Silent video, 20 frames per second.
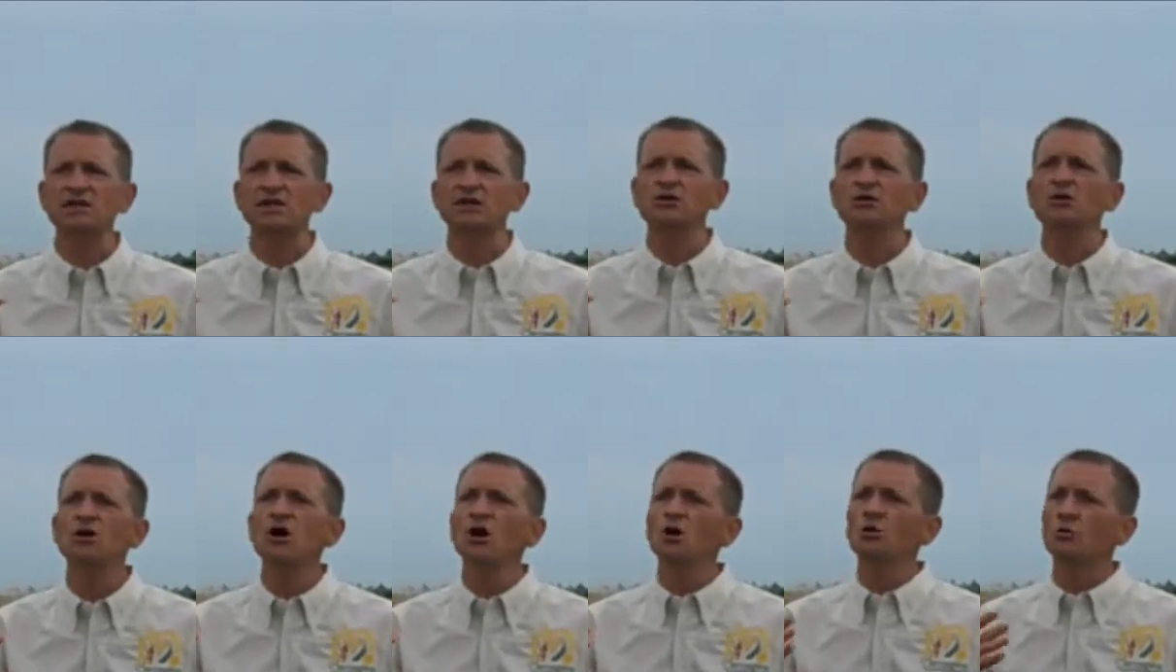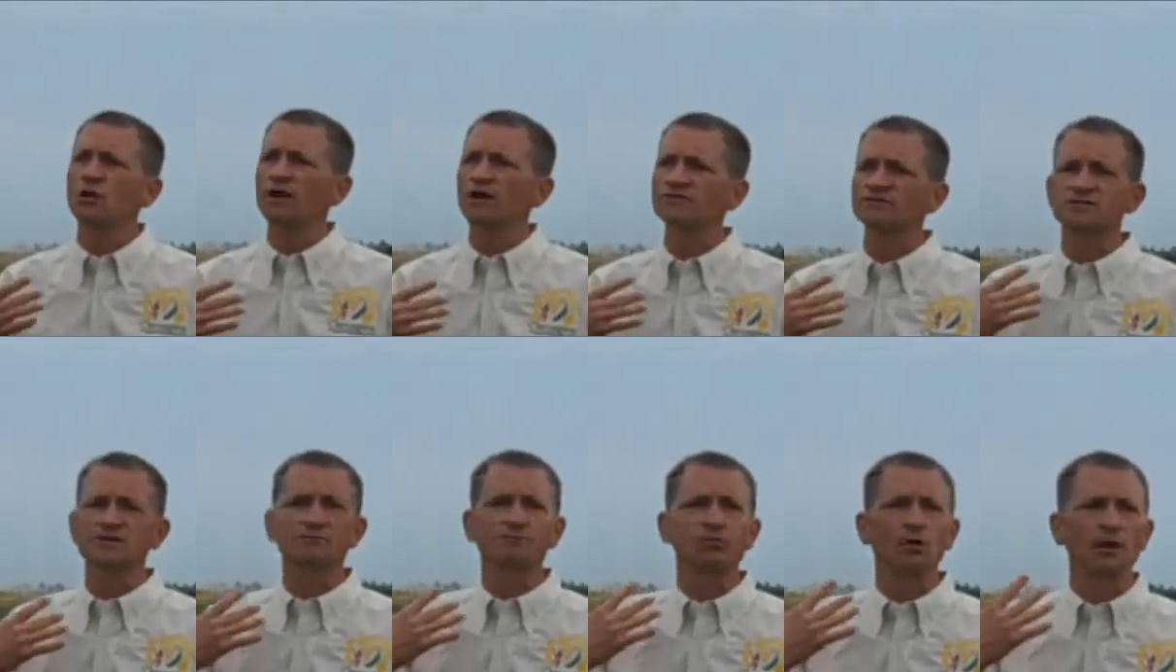there. One is
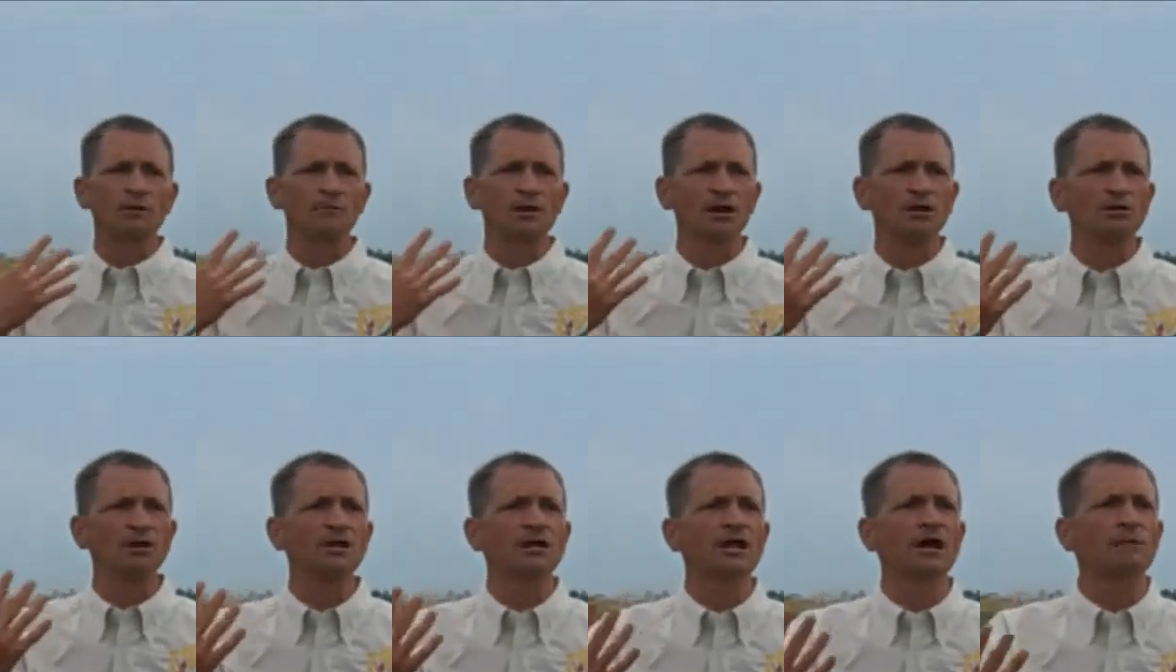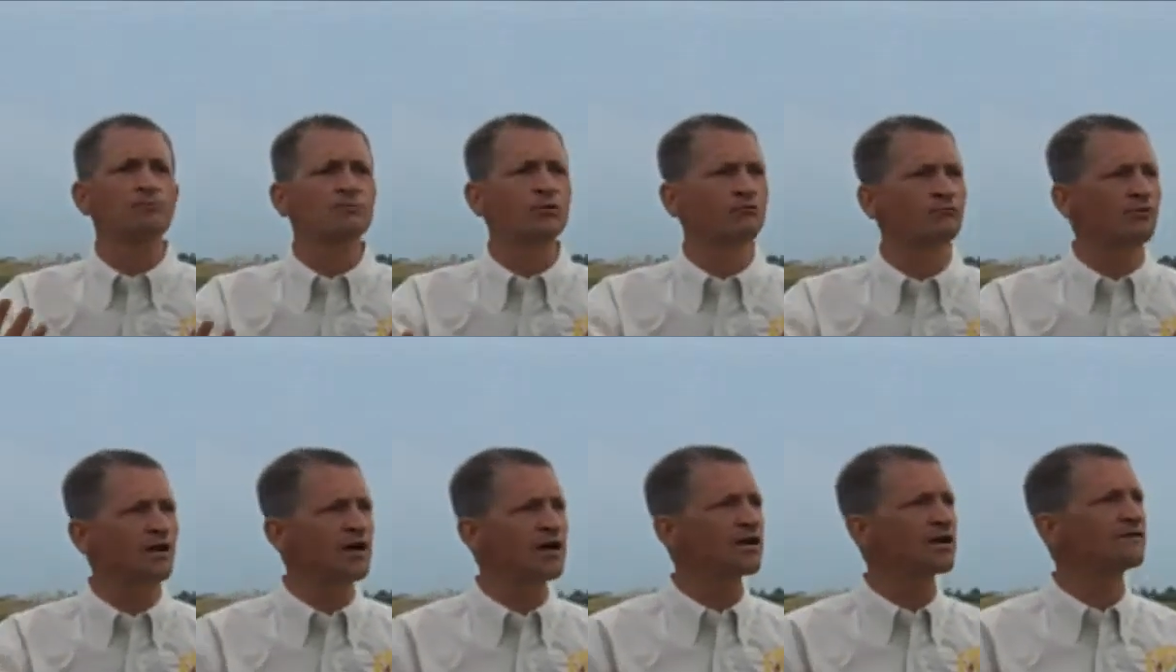primarily a
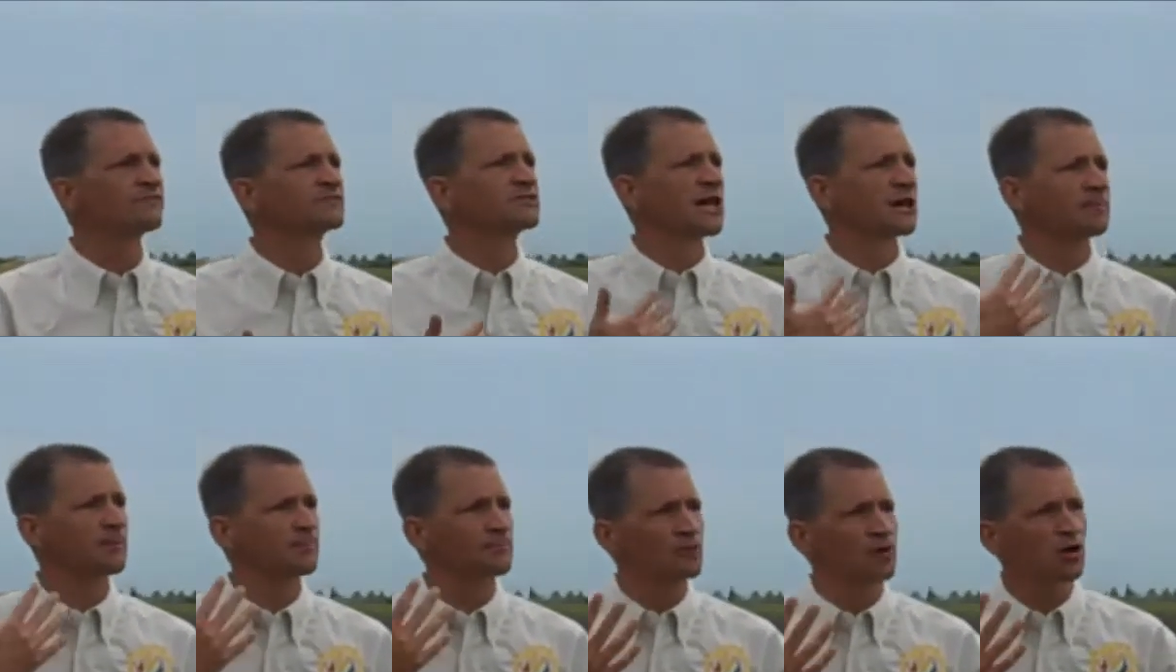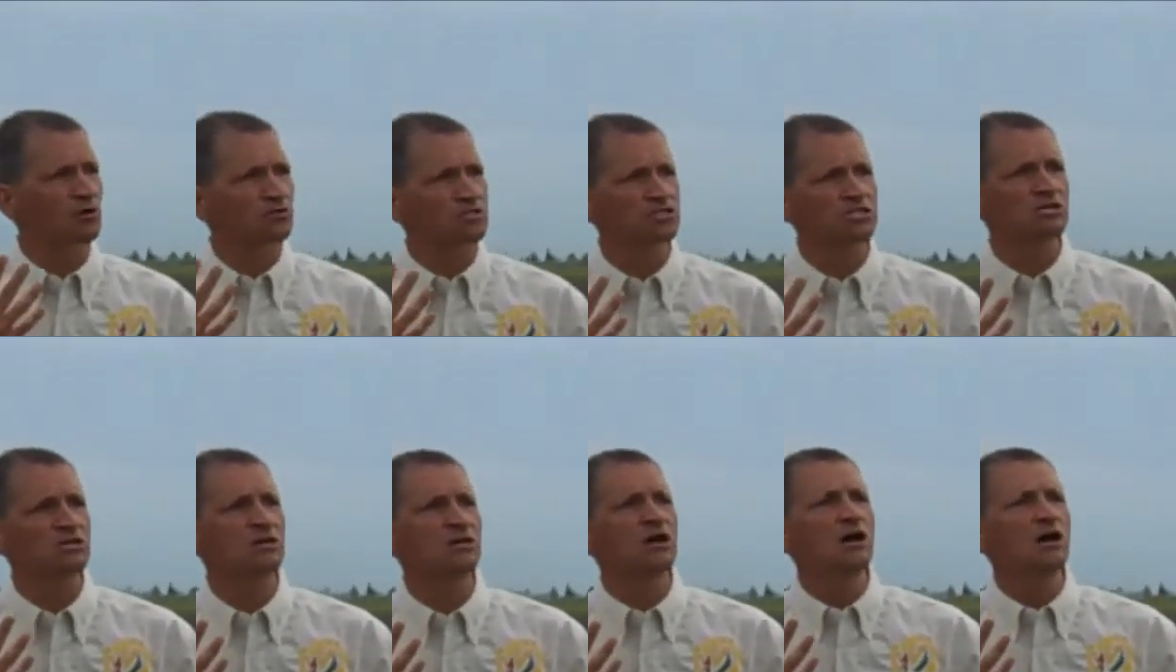preventative type approach